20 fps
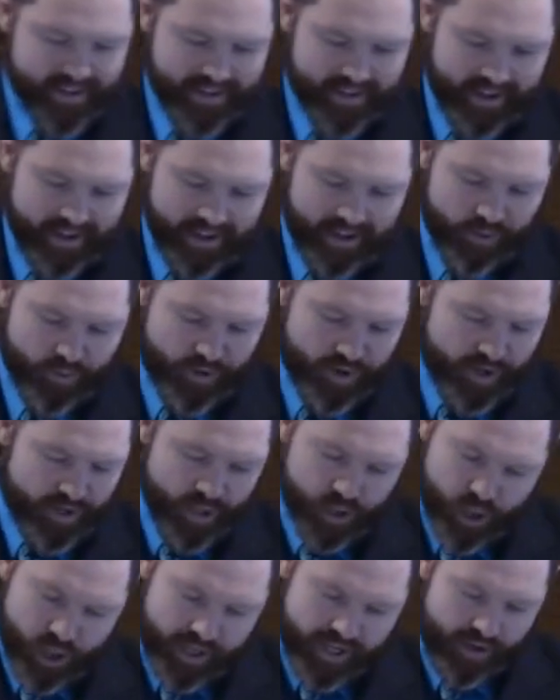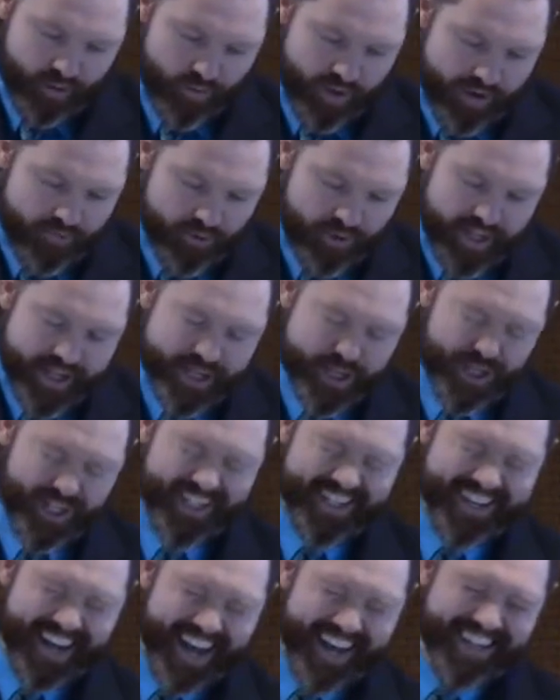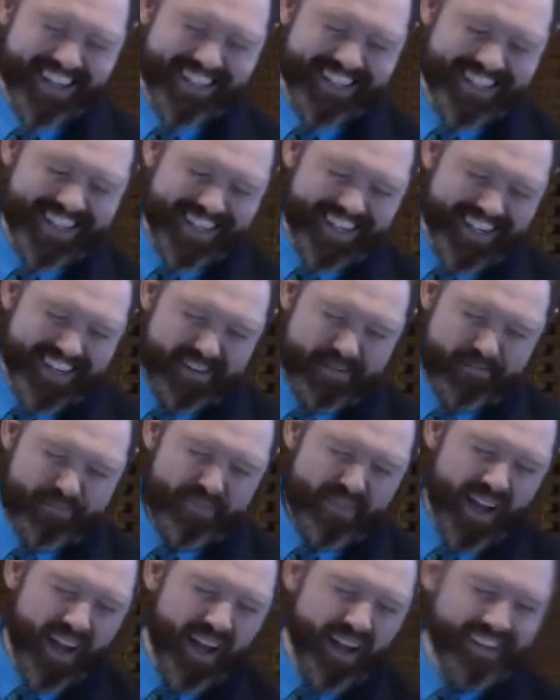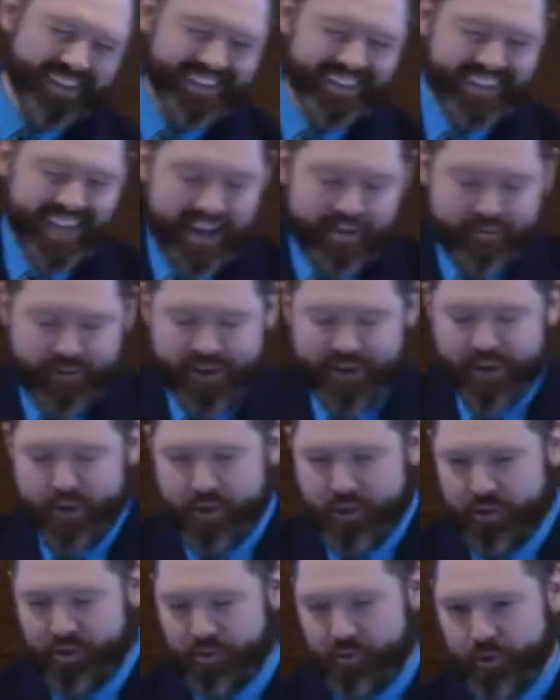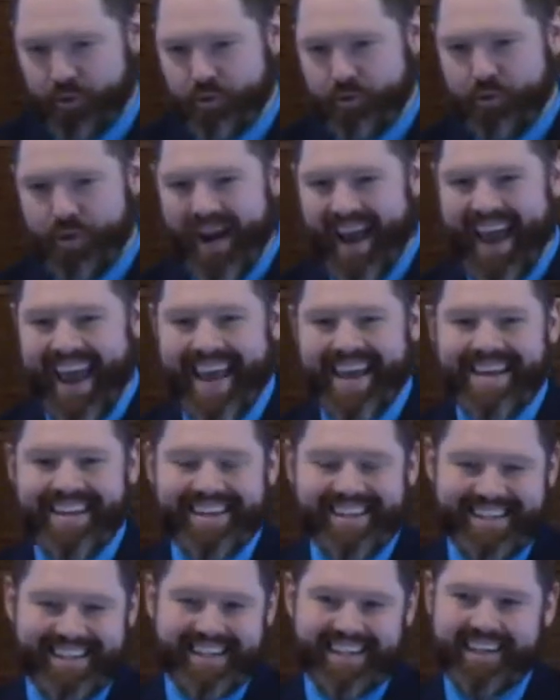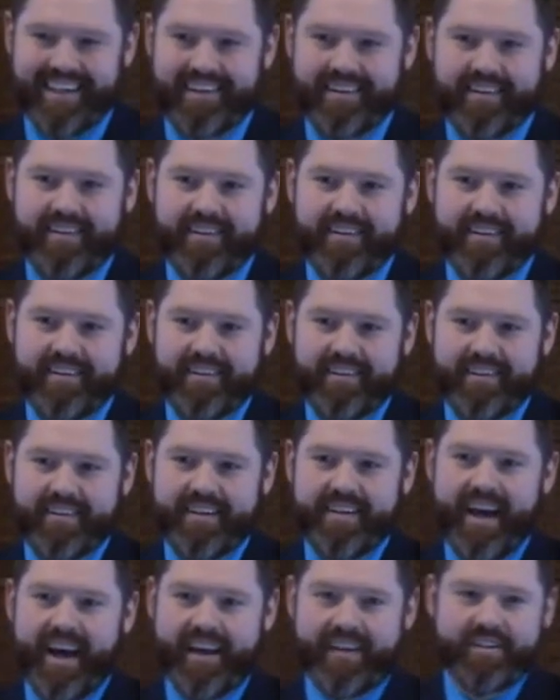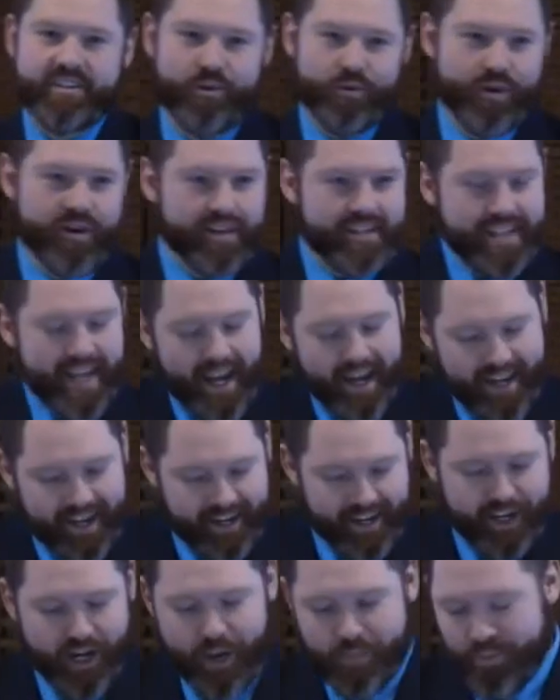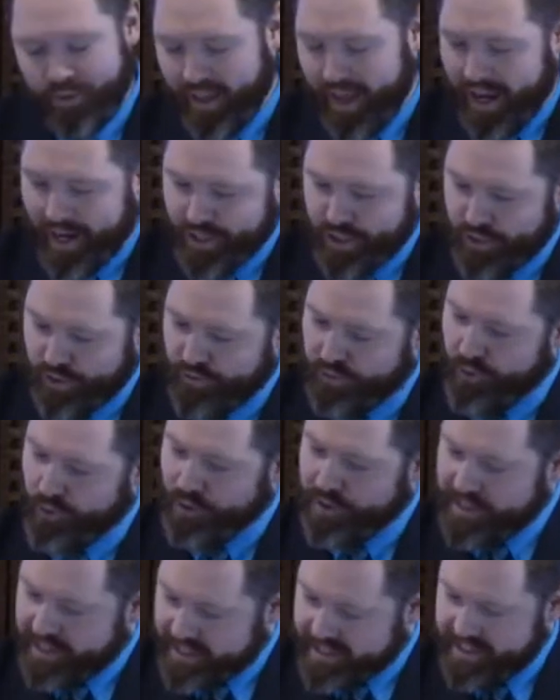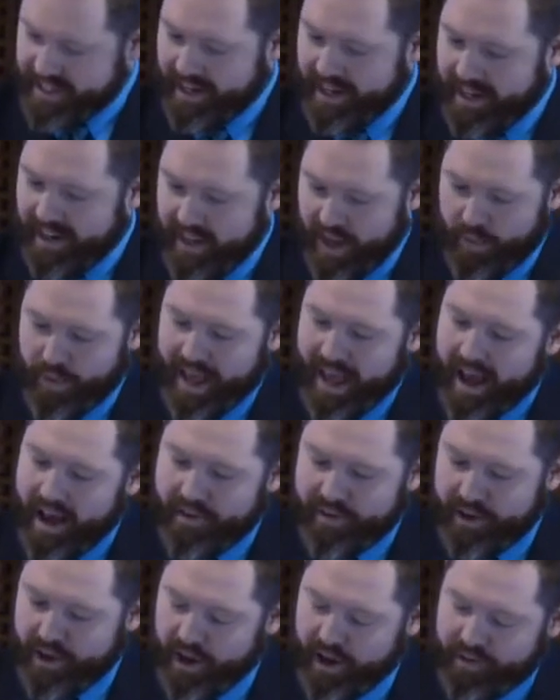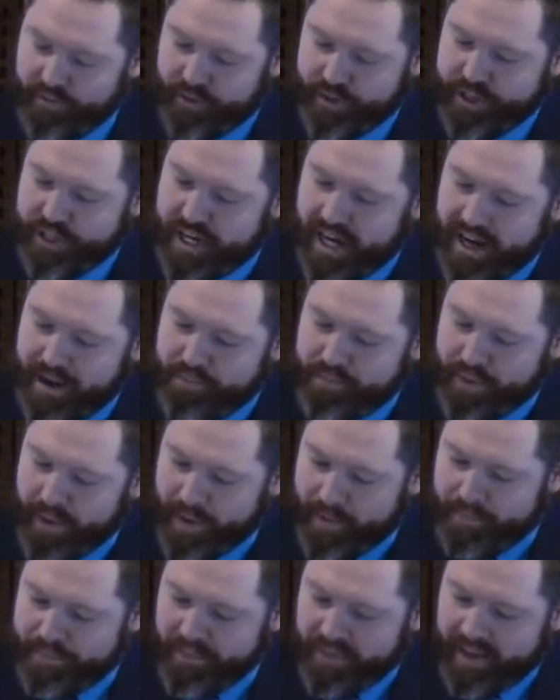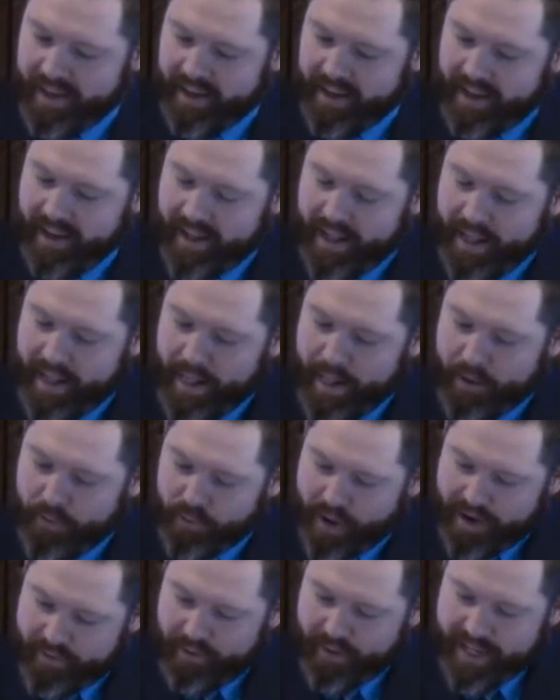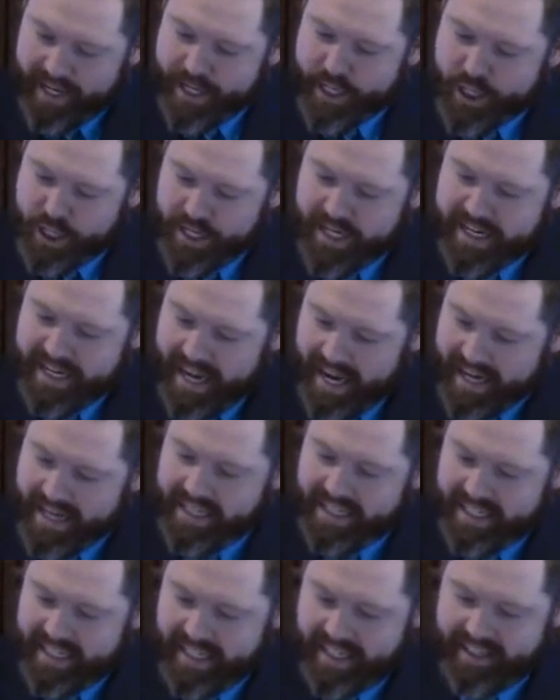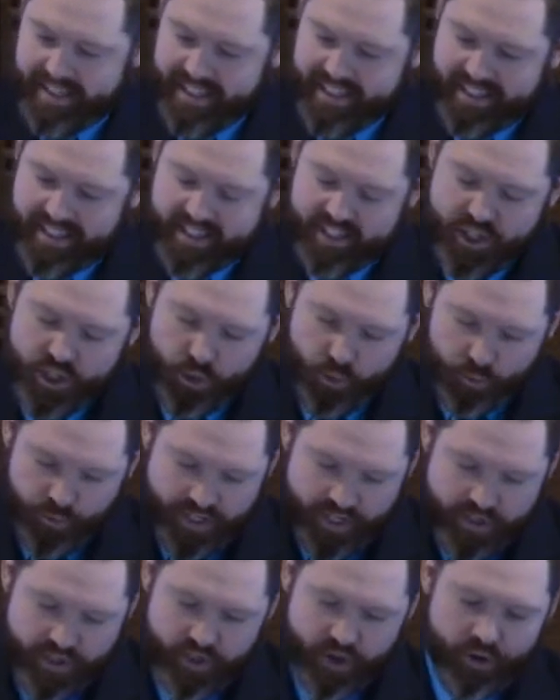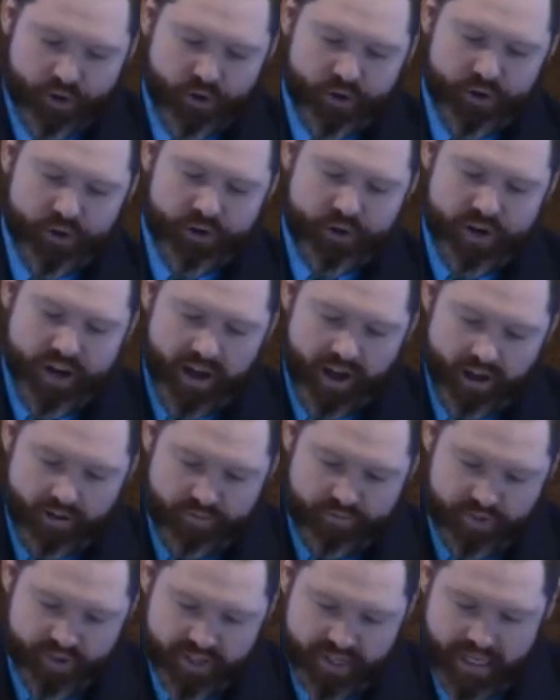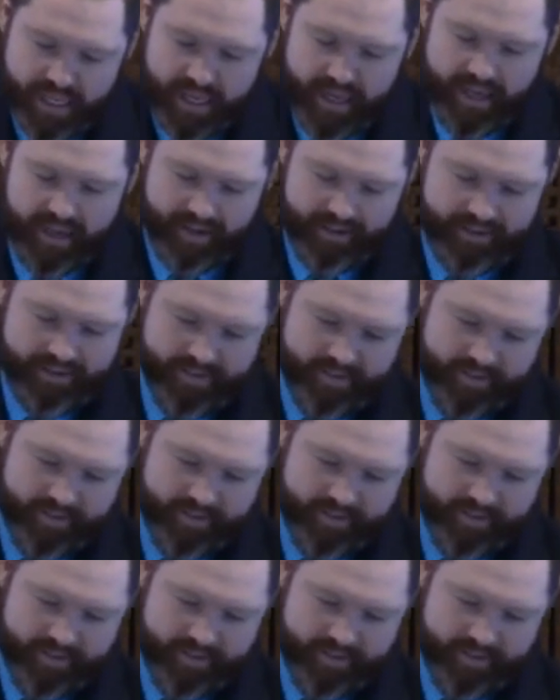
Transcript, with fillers: Uh, we're going to look at Revelation 19, 11 through 18 today. So we're going to tack on a couple of extra verses that we haven't covered yet, but Revelation 19. This is the return of the king.